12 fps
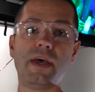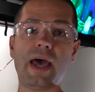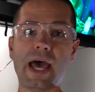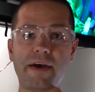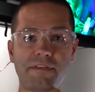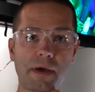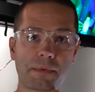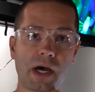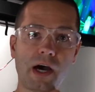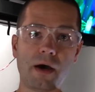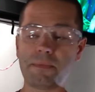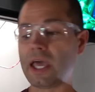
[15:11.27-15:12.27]
have them
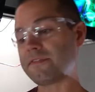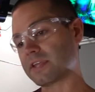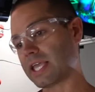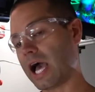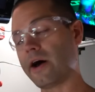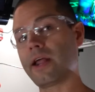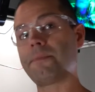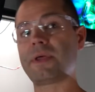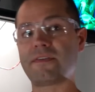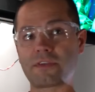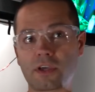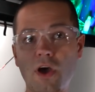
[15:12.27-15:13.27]
come, they have to gown up, they
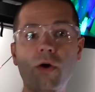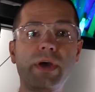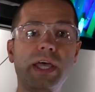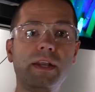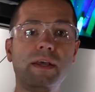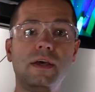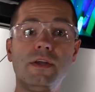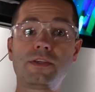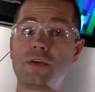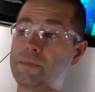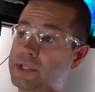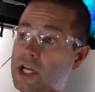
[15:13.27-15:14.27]
have to go in
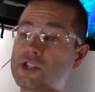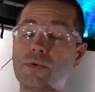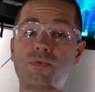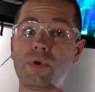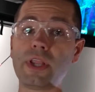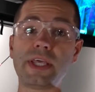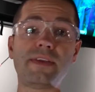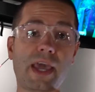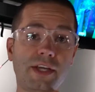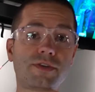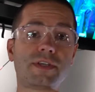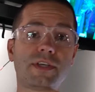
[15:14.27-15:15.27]
to a potential really
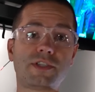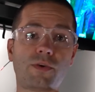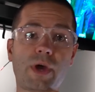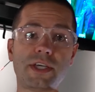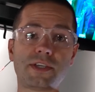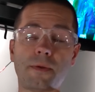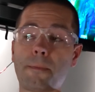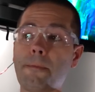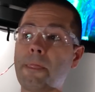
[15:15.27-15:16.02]
dangerous situation.